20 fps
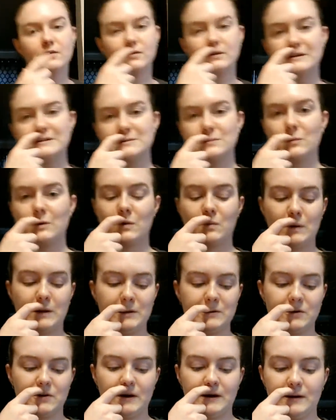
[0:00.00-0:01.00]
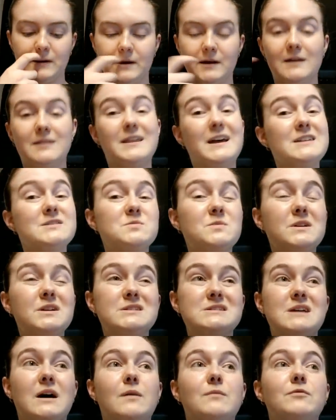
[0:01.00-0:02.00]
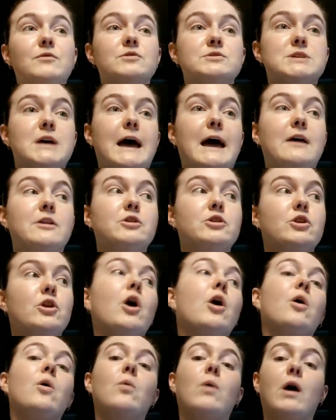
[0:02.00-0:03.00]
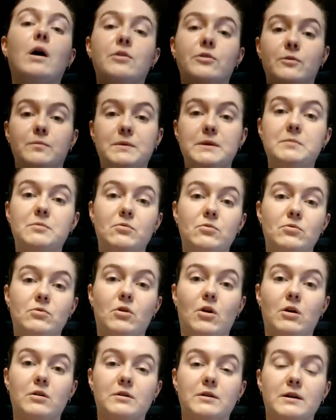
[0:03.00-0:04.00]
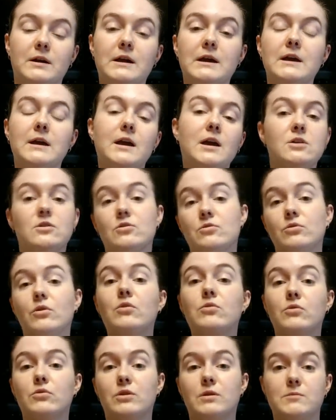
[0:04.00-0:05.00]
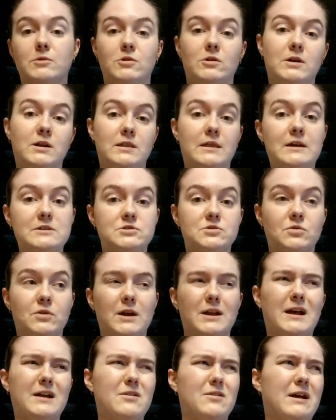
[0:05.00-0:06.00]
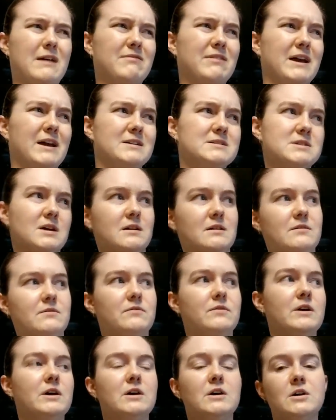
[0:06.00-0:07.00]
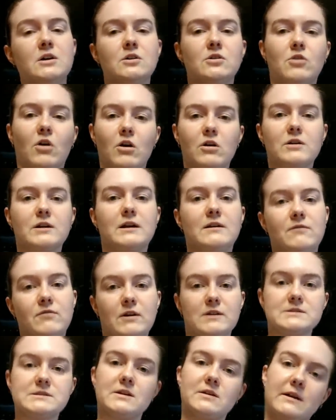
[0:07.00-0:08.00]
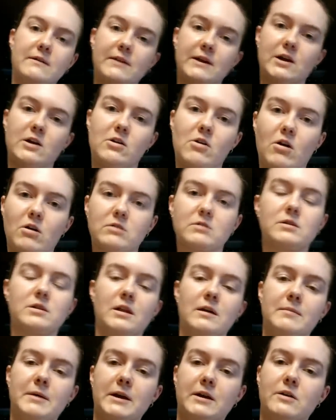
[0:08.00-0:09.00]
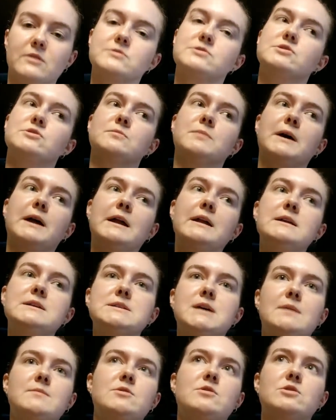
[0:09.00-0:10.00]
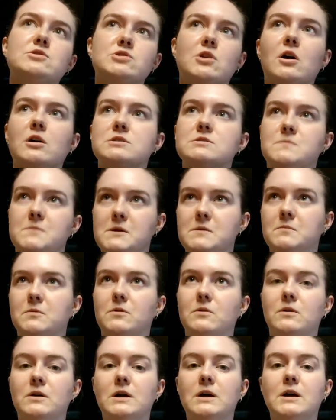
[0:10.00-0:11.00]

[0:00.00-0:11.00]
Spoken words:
or doesn't work well in your area. And that's when it's helpful to know other people who garden in your local community. That's great. I don't have like a ton of gardening friends. I don't have like a garden club I go to. But anytime you can talk to people